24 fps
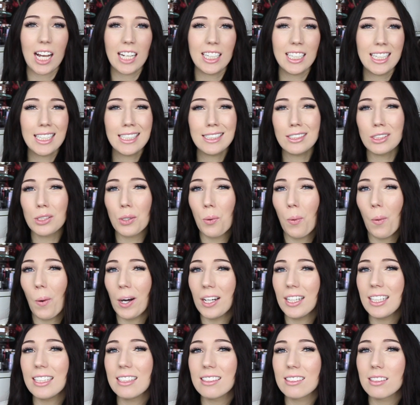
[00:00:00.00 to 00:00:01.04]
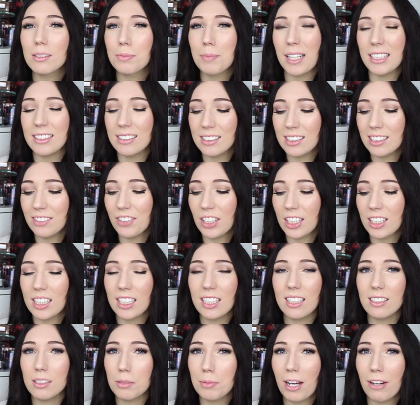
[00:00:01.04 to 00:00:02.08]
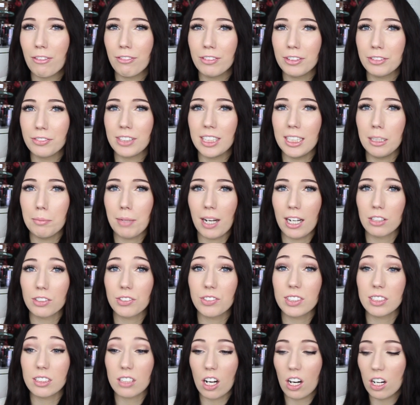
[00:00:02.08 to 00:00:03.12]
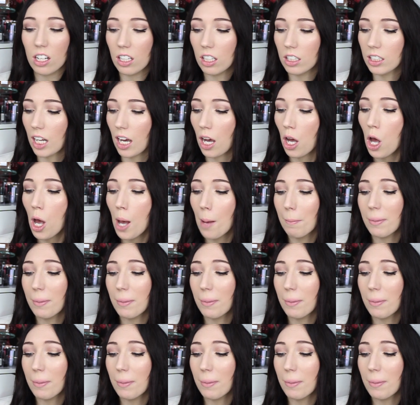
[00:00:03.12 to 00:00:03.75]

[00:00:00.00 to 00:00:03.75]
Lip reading: And it is quite expensive. I think it's about £15 for this eyeliner.